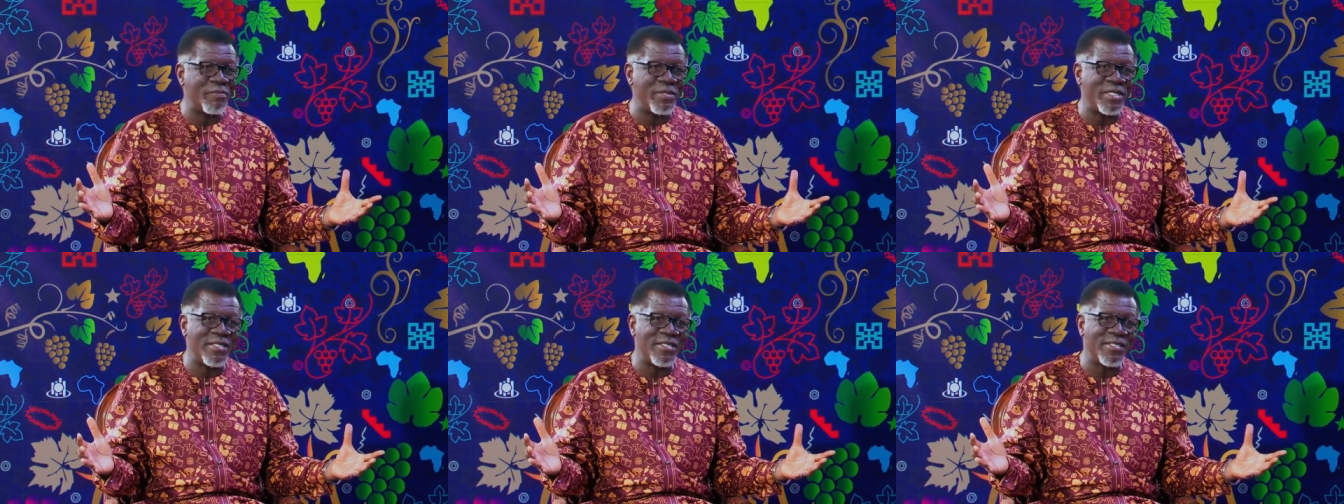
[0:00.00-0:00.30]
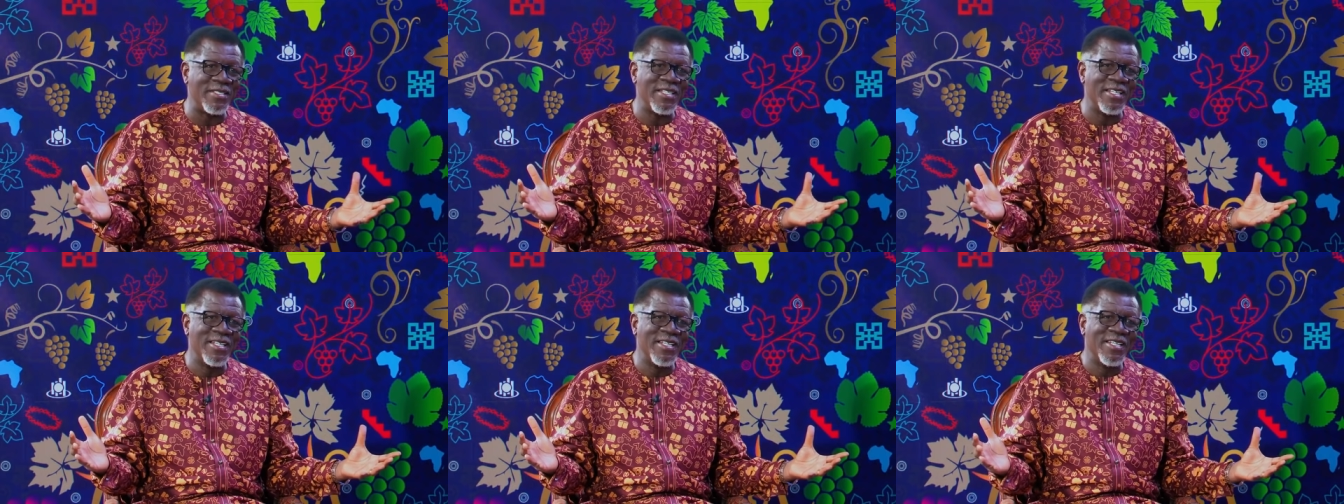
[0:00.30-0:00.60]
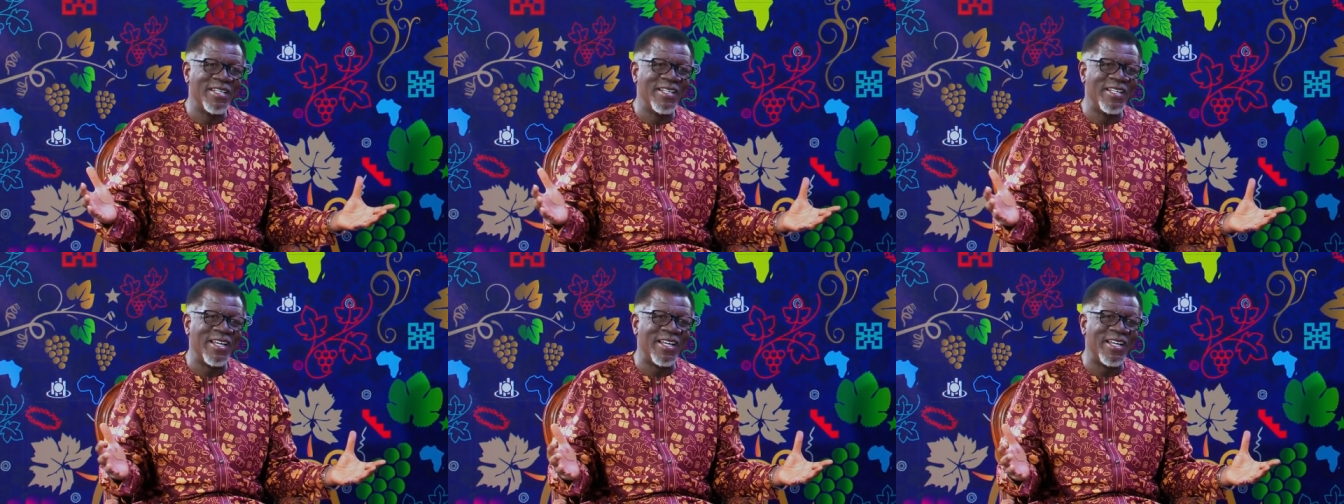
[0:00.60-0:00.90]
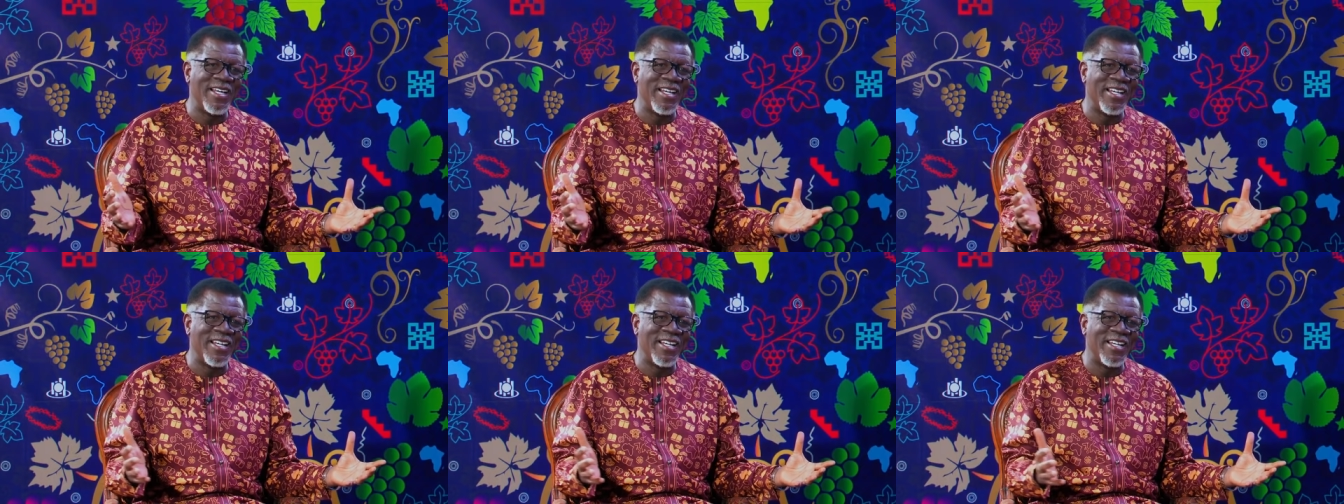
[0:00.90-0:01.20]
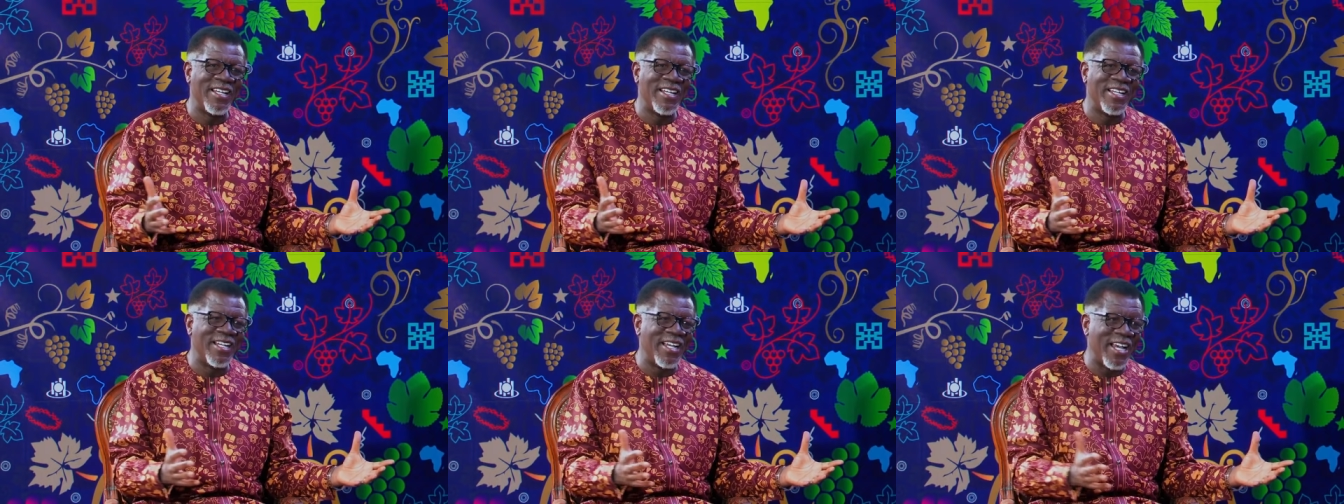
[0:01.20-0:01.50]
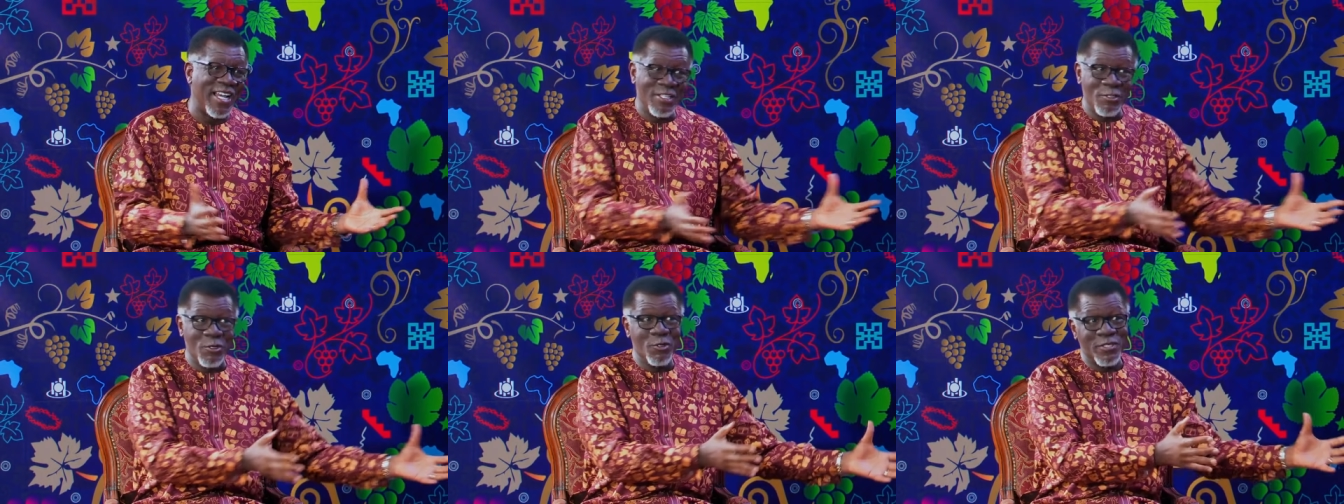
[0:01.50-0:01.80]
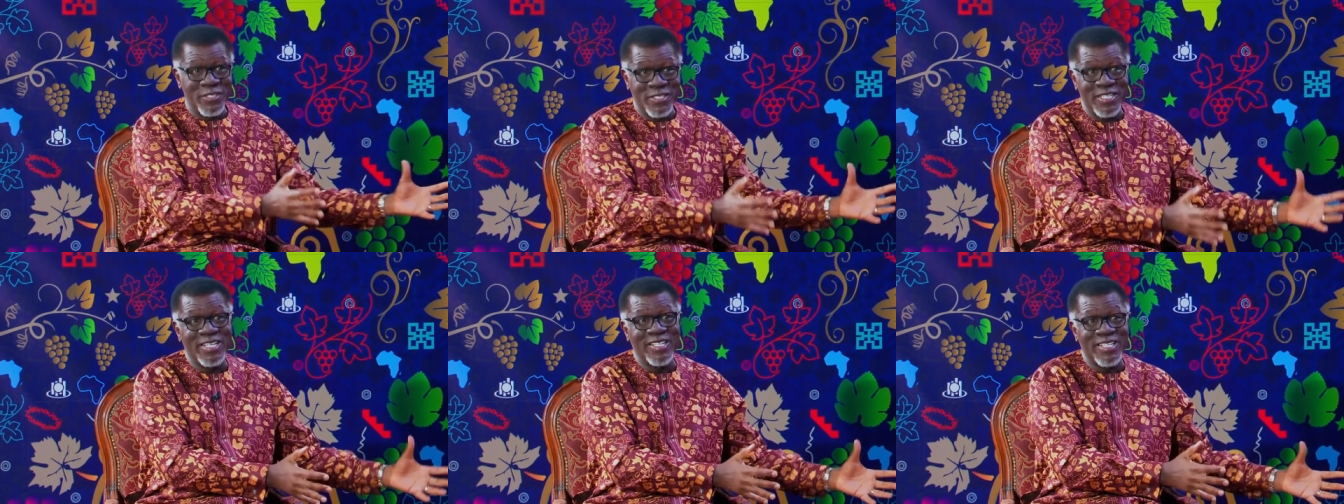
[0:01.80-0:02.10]
peace. And you're
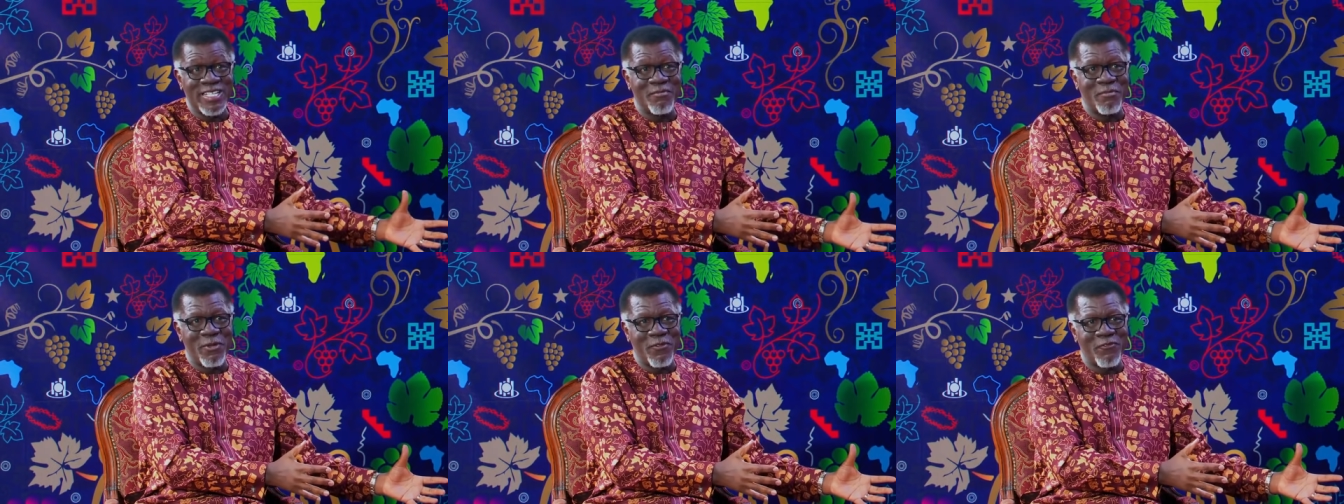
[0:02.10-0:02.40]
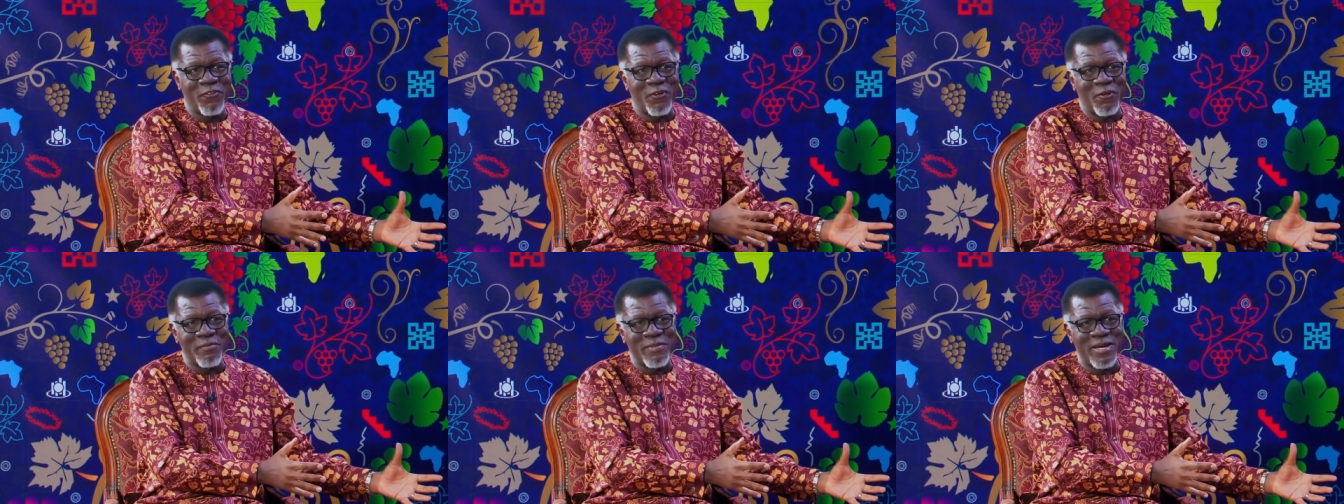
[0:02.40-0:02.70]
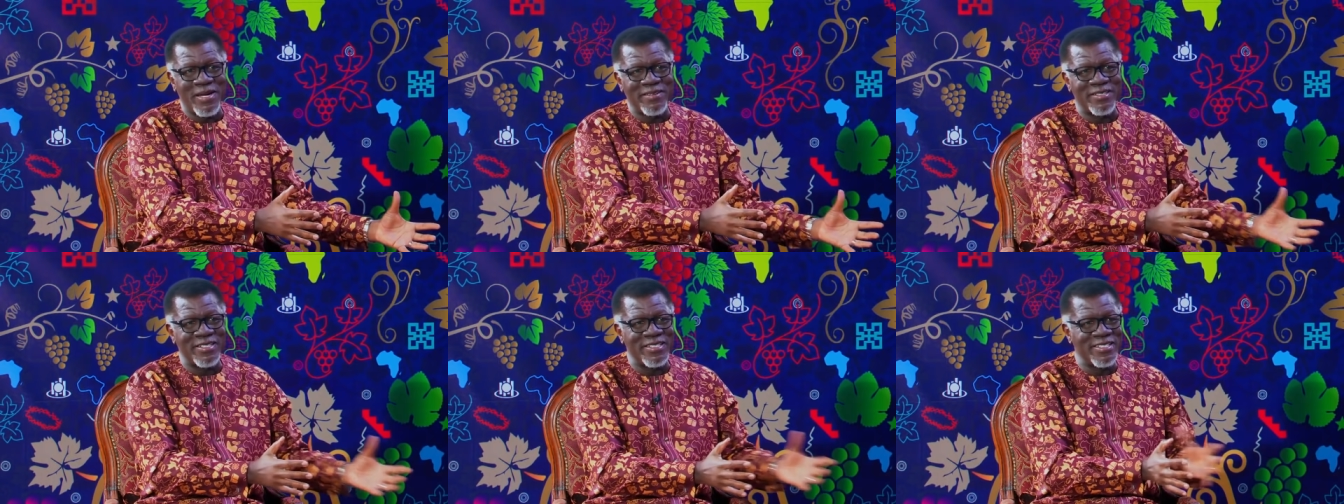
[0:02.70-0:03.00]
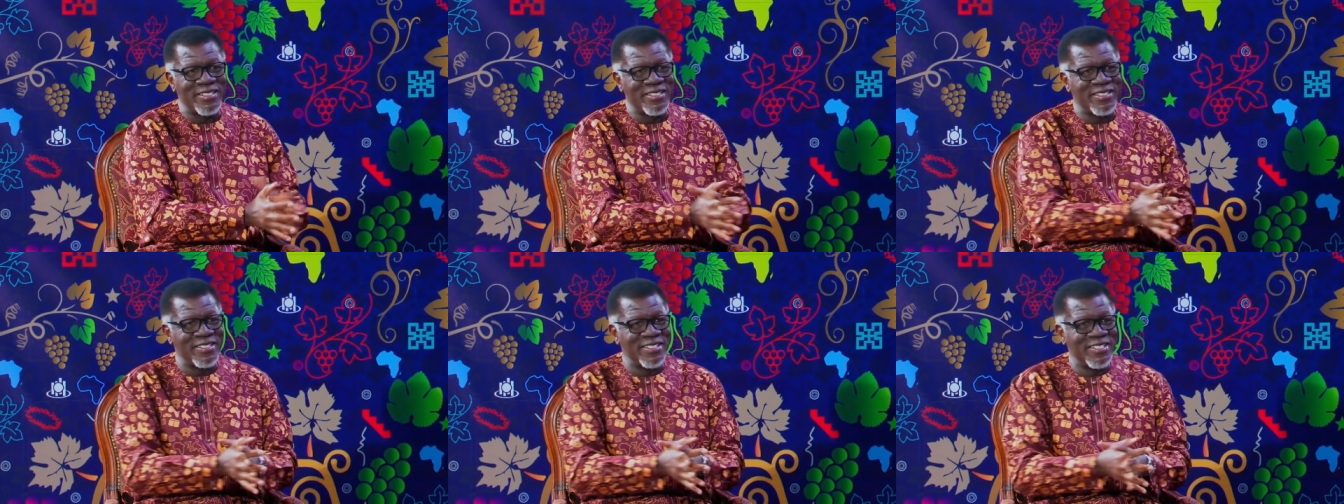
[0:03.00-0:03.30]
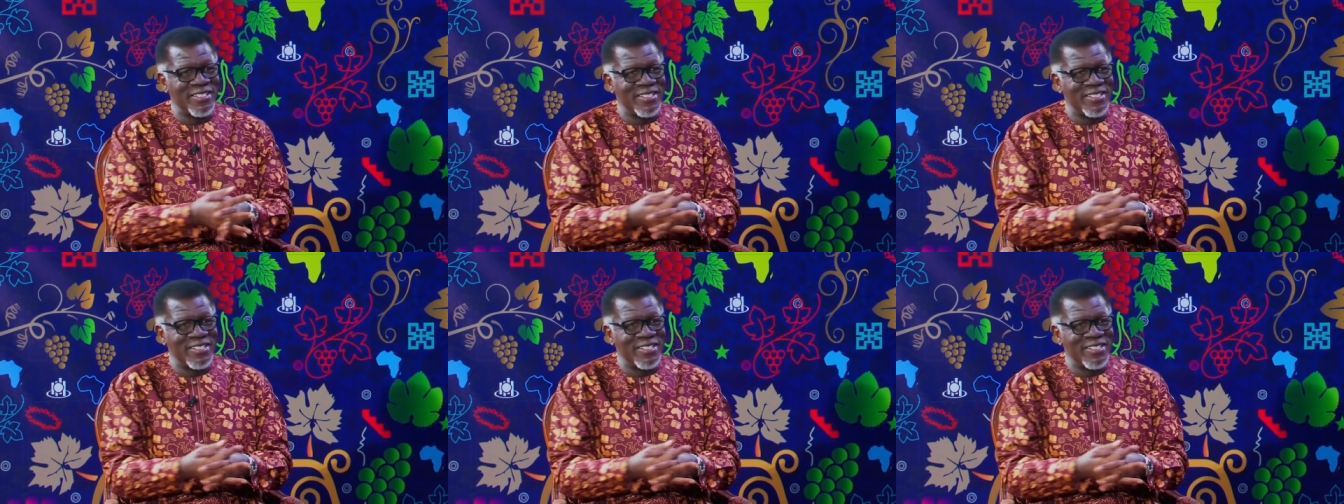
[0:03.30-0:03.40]
seeing it before marriage.